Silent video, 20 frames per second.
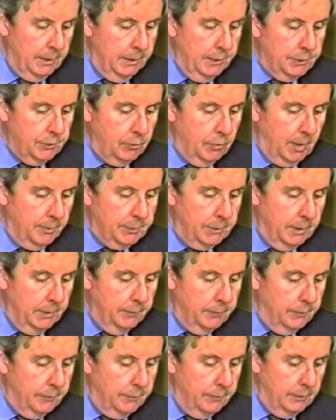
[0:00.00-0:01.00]

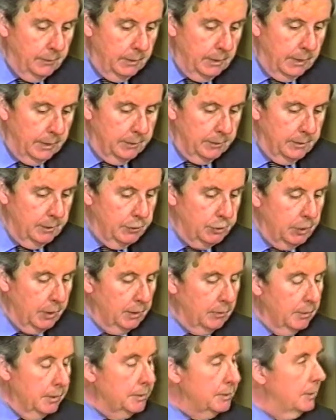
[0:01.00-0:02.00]
disruptive and
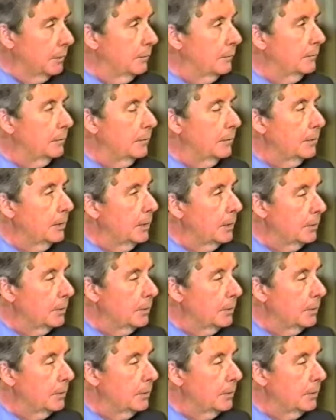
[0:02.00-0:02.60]
degenerative